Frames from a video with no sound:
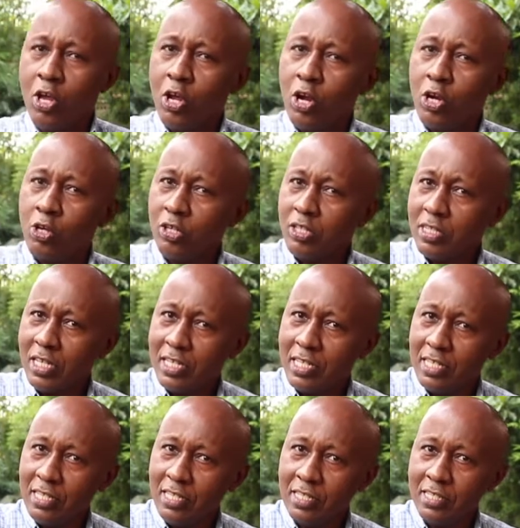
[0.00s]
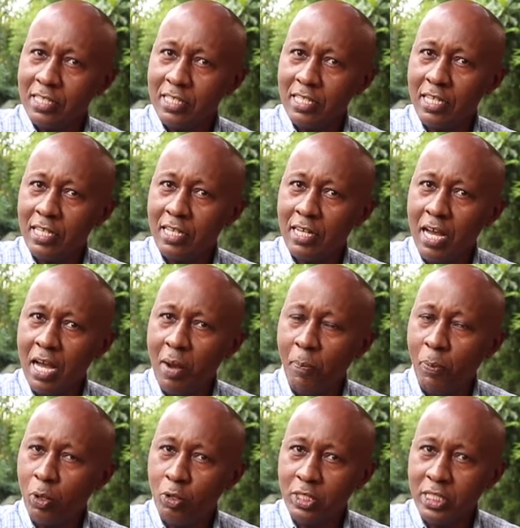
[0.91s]
Not that he's
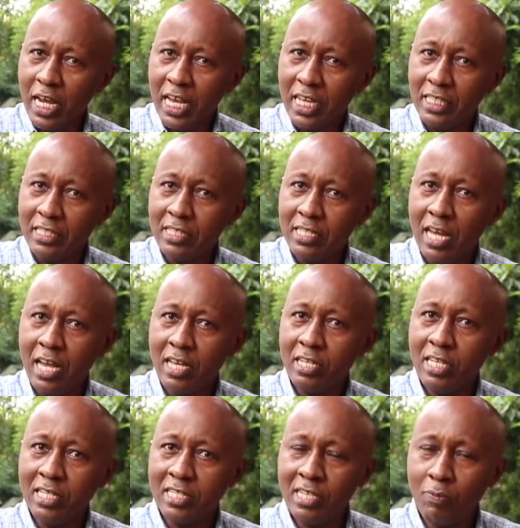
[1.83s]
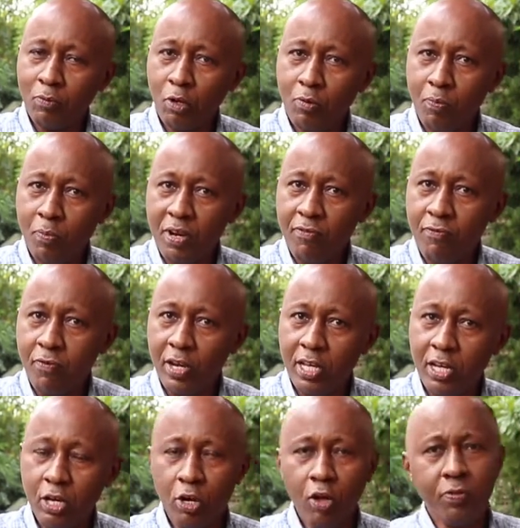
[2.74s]
apologized, he stepped out
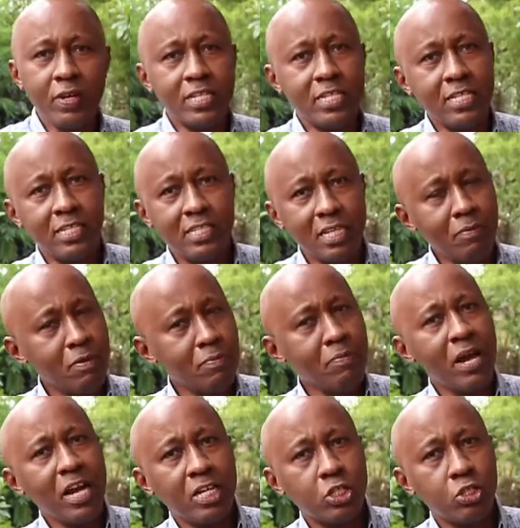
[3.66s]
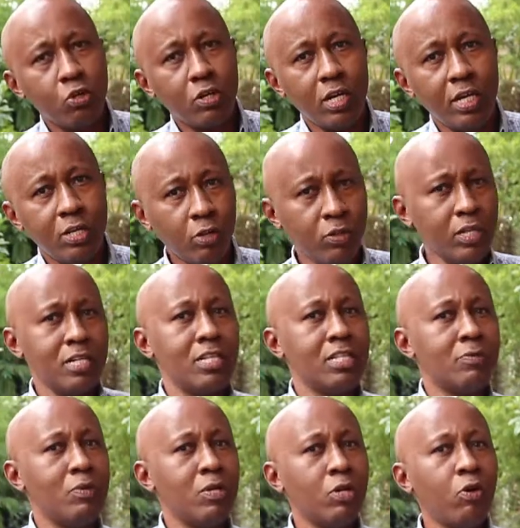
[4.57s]
briefly, not that he is coming back shortly, not that
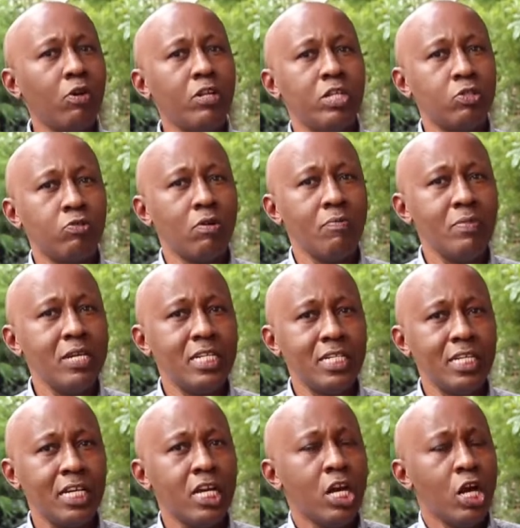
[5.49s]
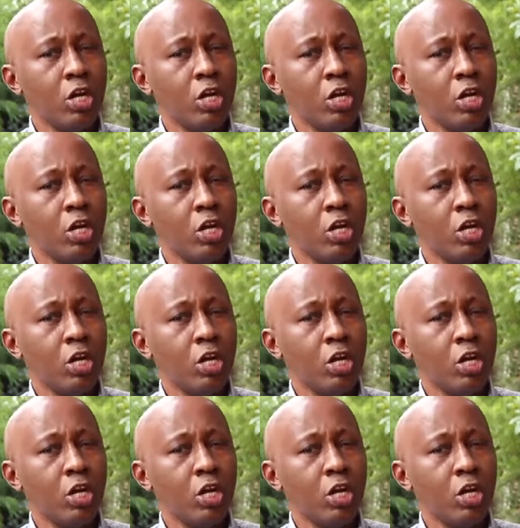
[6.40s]
he's been called into a meeting,